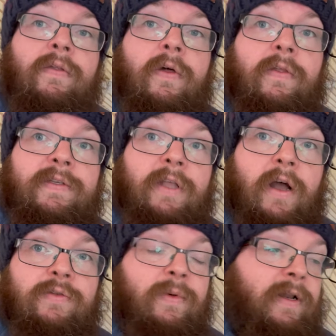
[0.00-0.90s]
that the
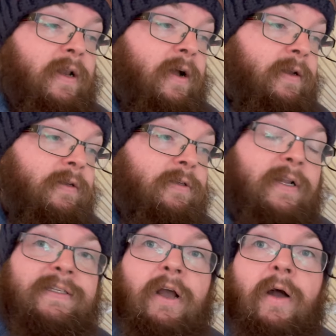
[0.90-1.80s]
stars will align. So
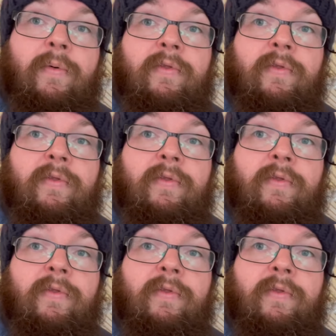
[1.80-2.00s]
let's go up on